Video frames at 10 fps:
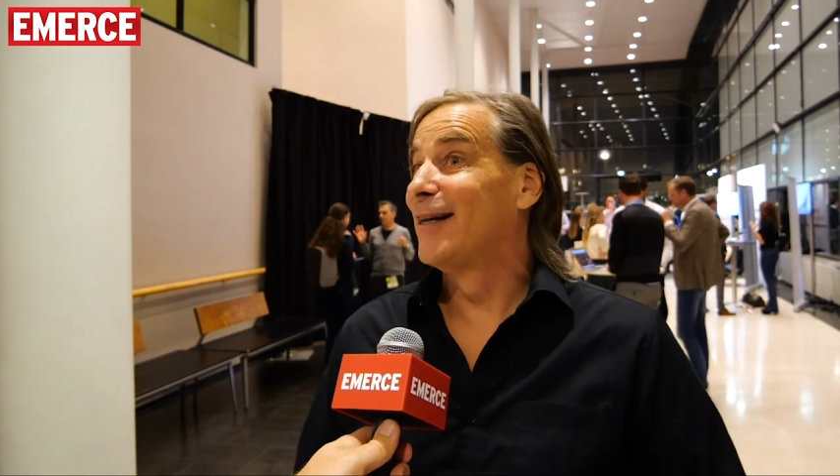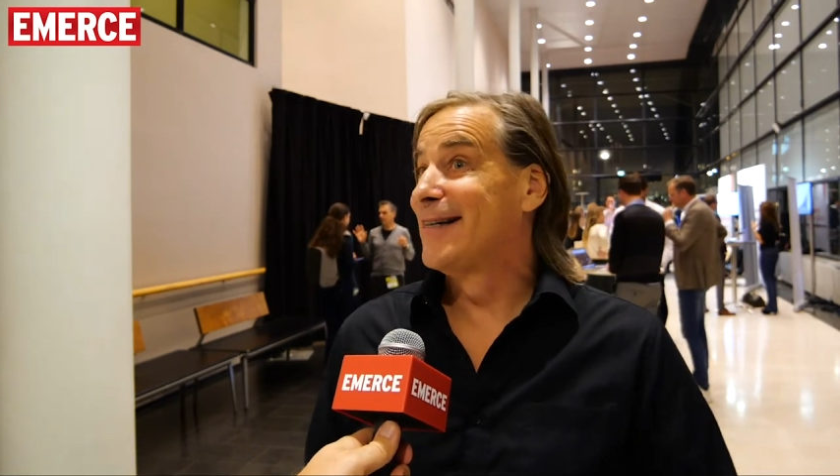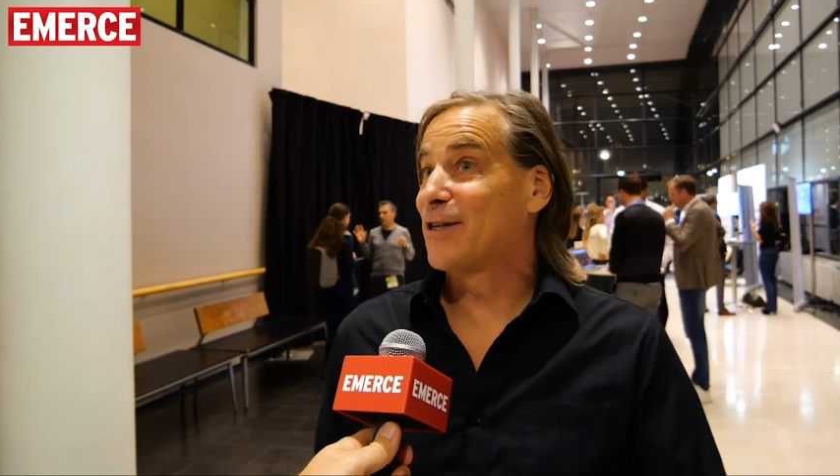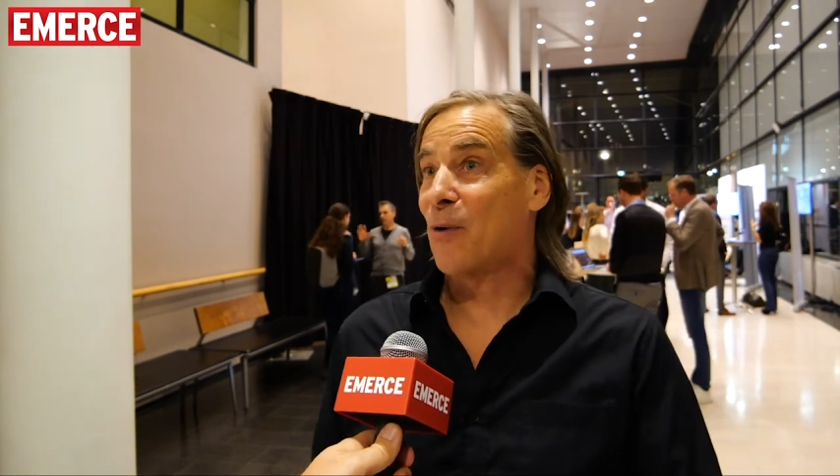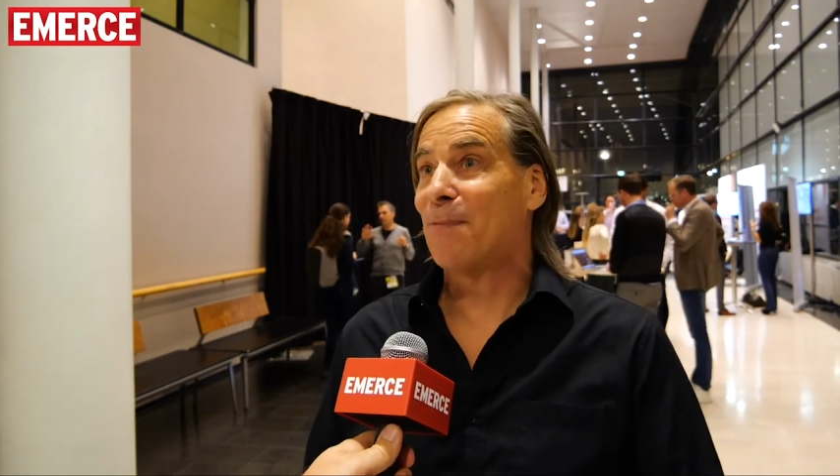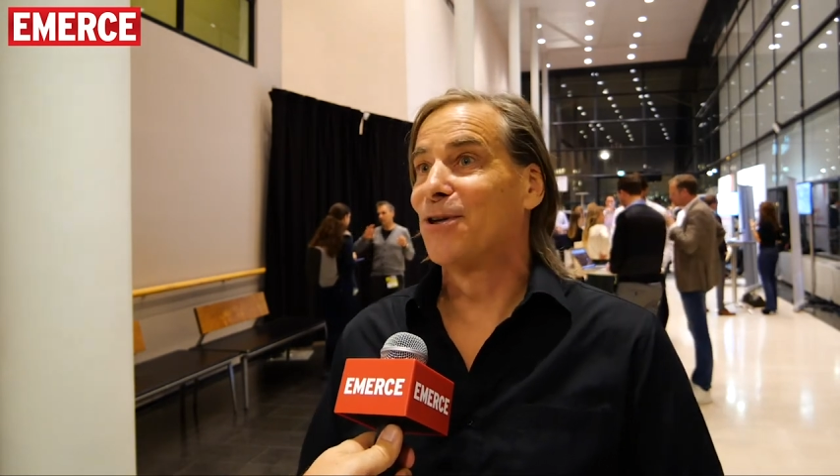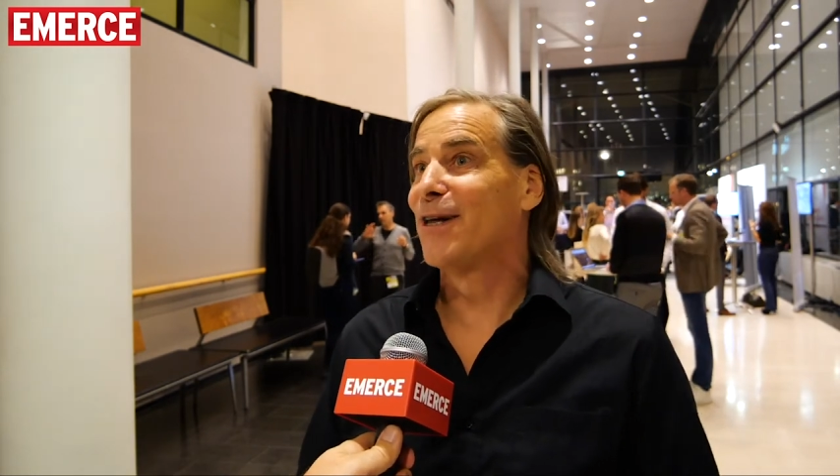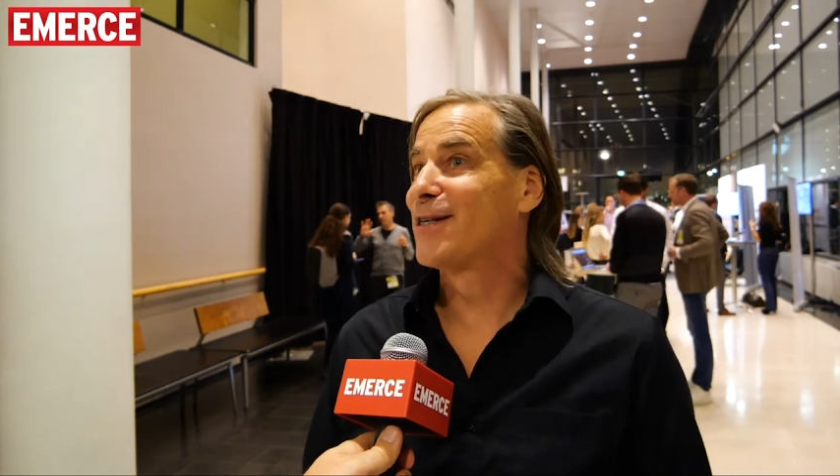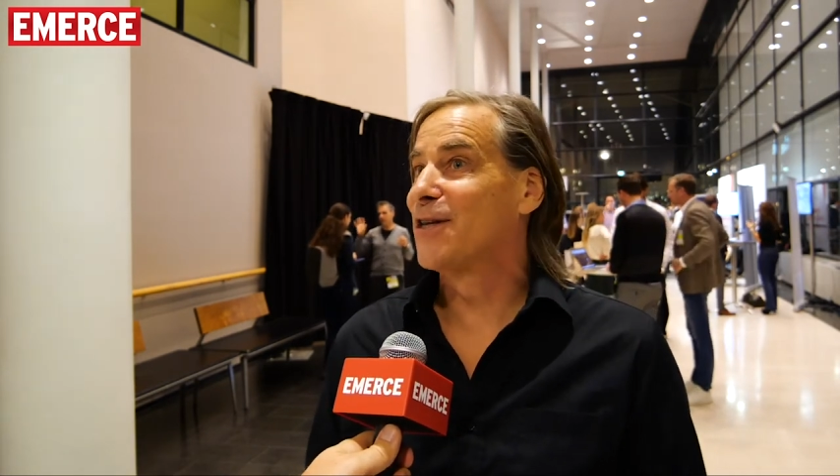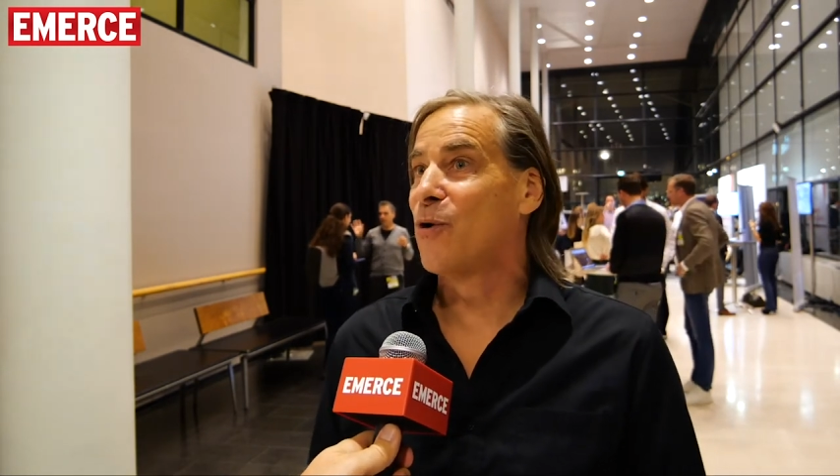and disruption
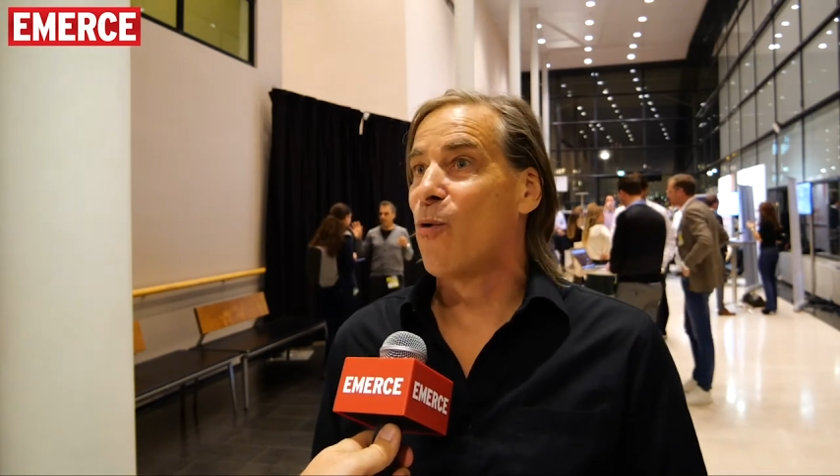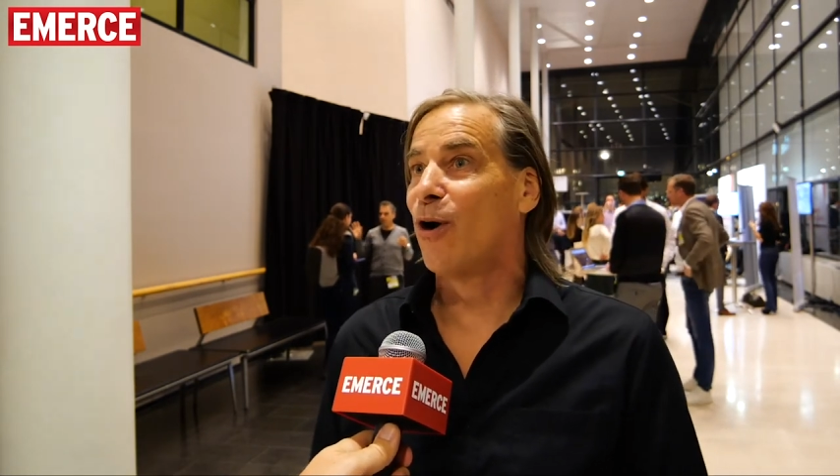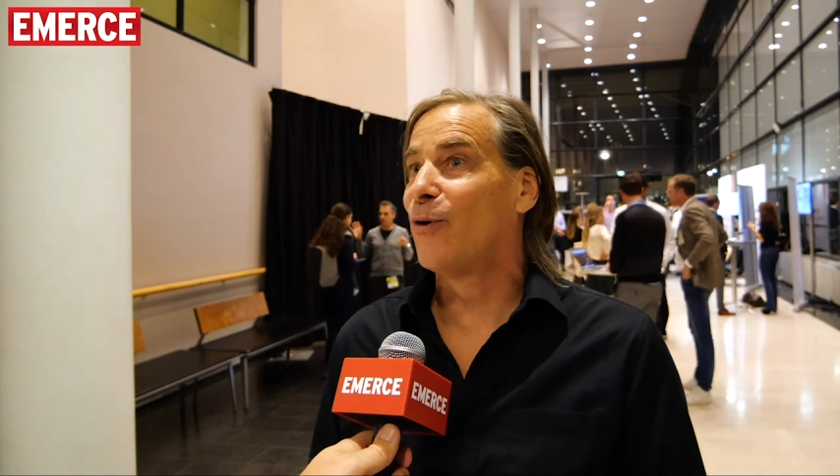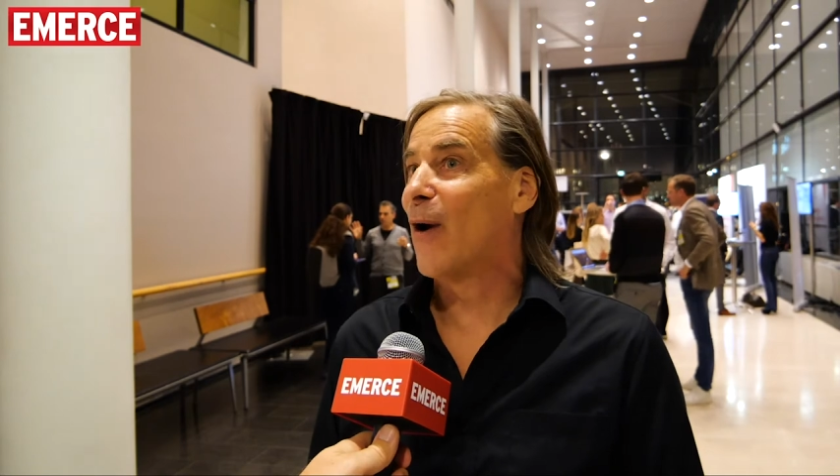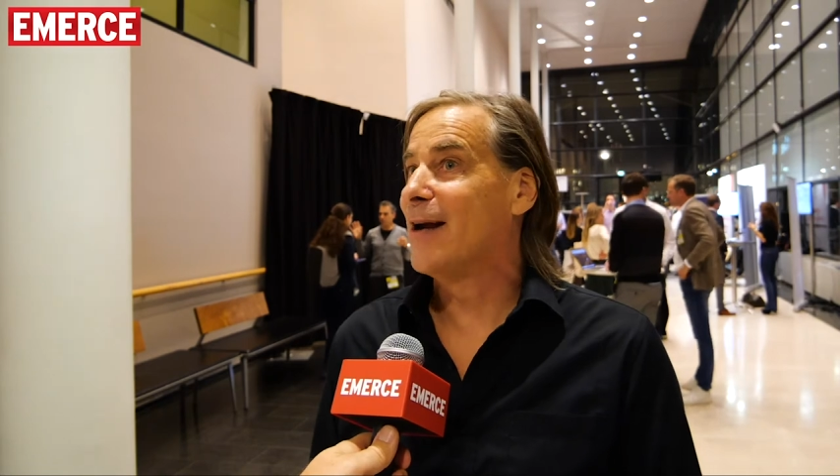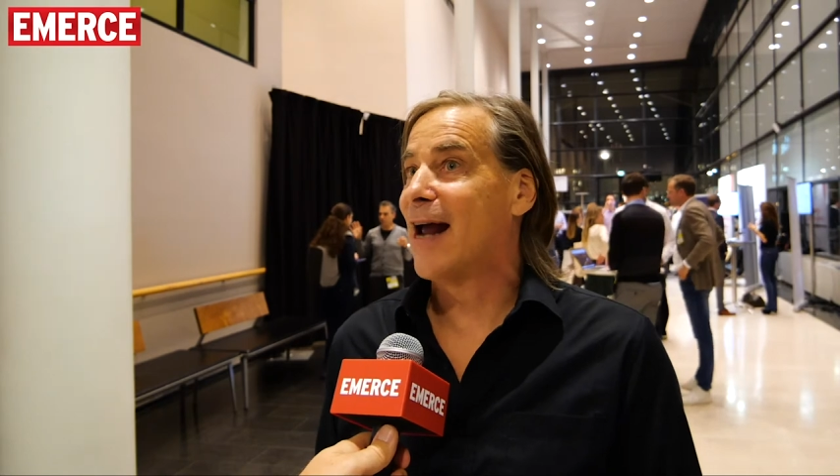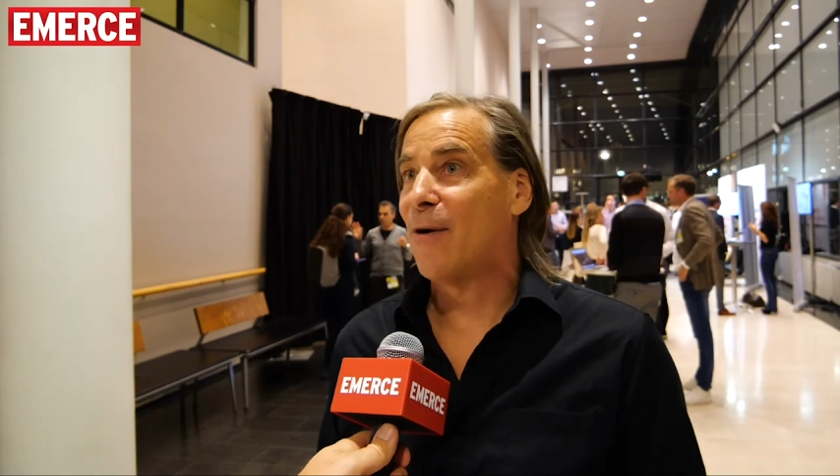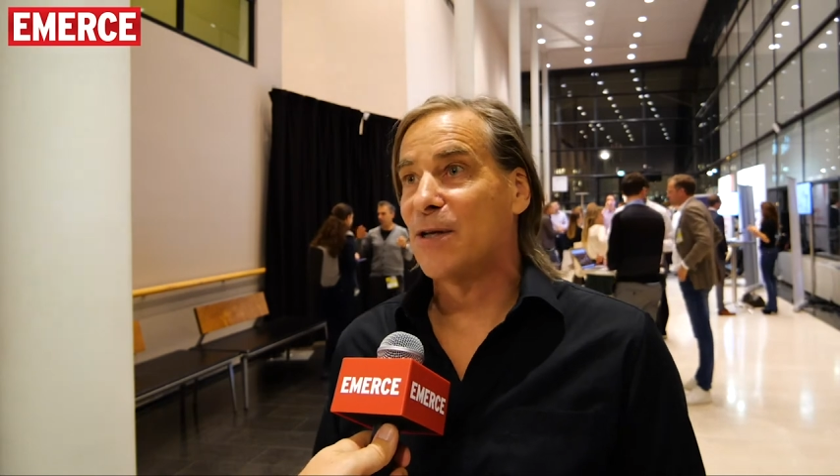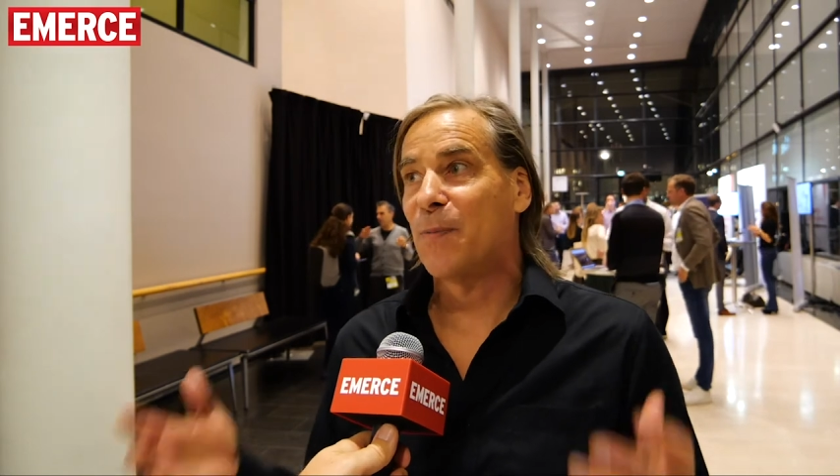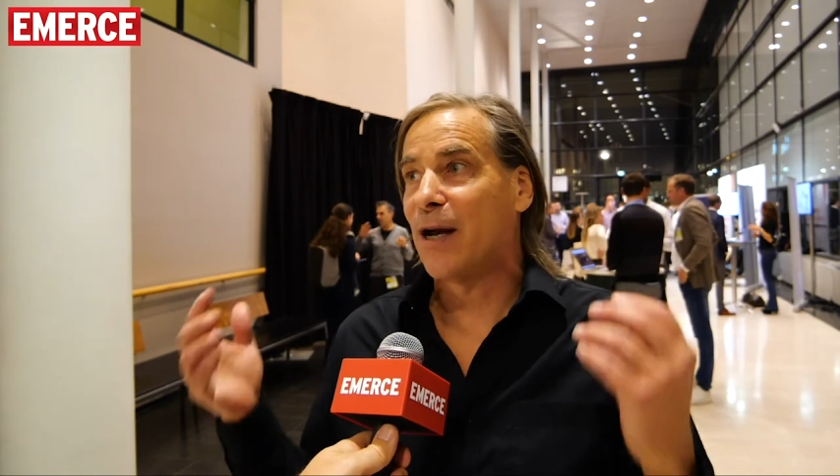that's in the world right
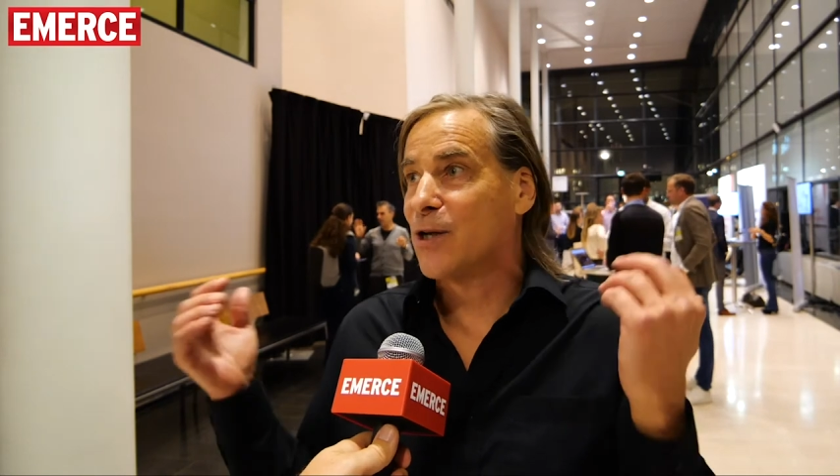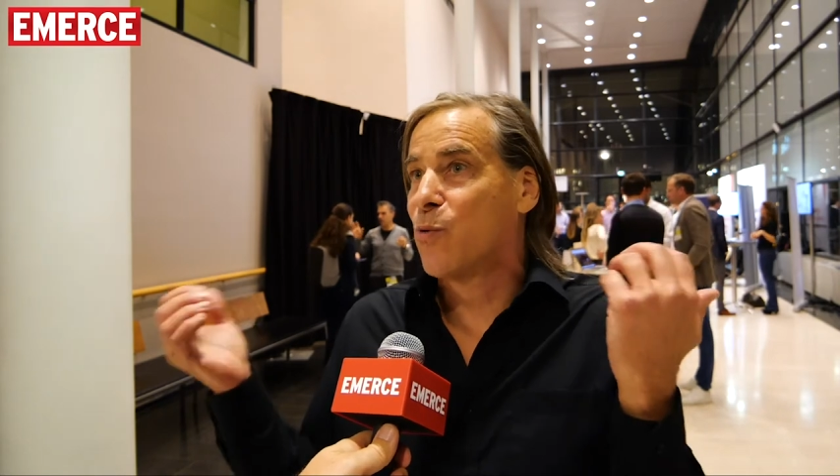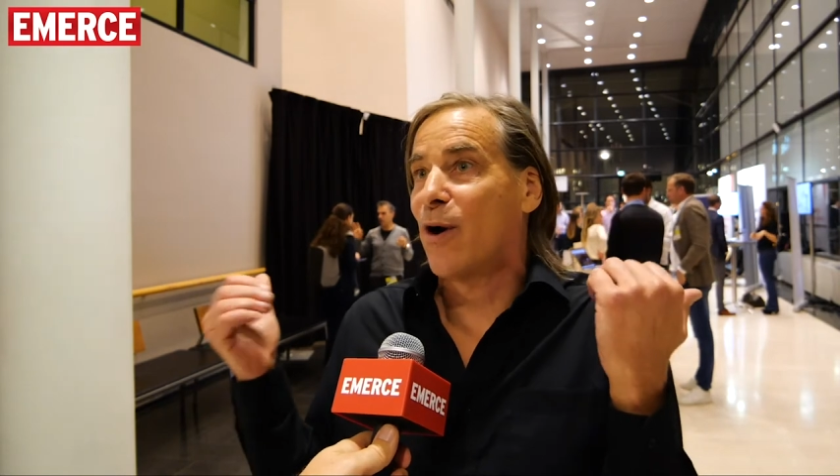now is because